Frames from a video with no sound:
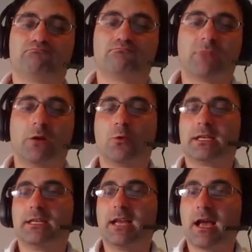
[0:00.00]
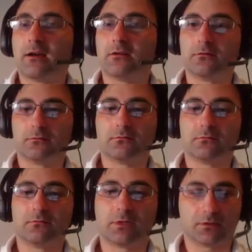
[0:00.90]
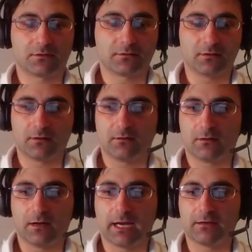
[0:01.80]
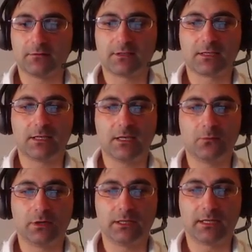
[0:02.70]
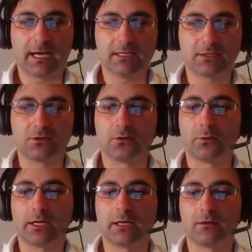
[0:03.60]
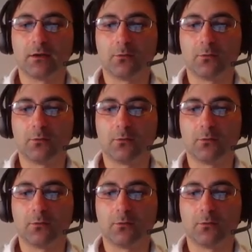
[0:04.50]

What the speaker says: and what now? Because I don't see where the knight is going,